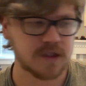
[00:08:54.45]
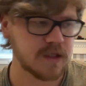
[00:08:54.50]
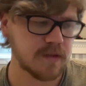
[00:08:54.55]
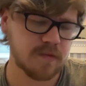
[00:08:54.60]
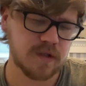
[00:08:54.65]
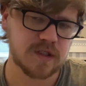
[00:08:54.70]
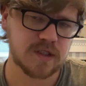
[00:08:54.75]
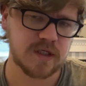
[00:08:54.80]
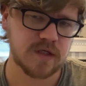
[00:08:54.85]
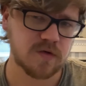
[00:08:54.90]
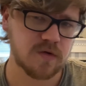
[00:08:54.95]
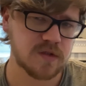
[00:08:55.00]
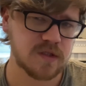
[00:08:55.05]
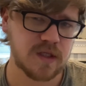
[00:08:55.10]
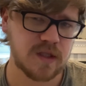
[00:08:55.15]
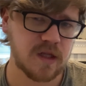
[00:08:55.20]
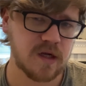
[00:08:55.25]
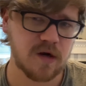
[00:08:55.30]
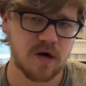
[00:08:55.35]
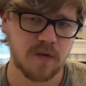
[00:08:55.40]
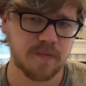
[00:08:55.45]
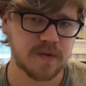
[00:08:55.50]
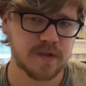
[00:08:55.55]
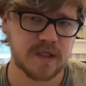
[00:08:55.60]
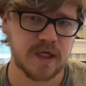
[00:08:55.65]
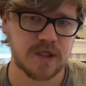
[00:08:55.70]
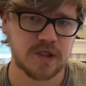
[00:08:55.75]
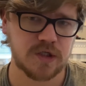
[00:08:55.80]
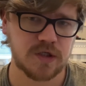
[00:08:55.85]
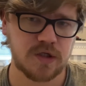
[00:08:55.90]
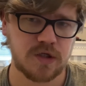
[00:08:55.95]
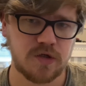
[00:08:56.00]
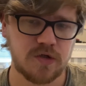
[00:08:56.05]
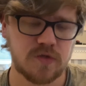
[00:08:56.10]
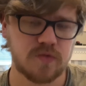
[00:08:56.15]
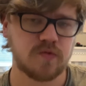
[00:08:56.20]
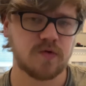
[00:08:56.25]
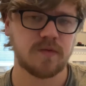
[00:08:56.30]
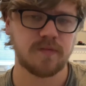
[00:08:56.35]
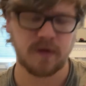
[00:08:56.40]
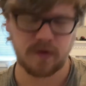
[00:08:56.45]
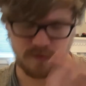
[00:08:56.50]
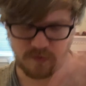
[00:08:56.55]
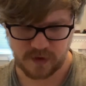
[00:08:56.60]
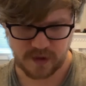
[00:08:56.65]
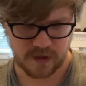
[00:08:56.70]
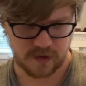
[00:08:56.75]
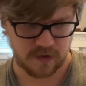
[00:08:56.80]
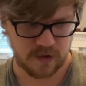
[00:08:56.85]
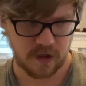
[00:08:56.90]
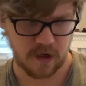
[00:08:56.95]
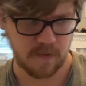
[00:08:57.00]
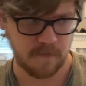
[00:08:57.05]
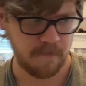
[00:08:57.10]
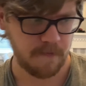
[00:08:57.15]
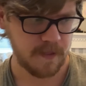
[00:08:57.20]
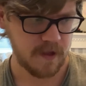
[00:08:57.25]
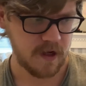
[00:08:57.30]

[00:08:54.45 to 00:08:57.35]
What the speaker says: Some of the synchros in there are potentially useful, but we can,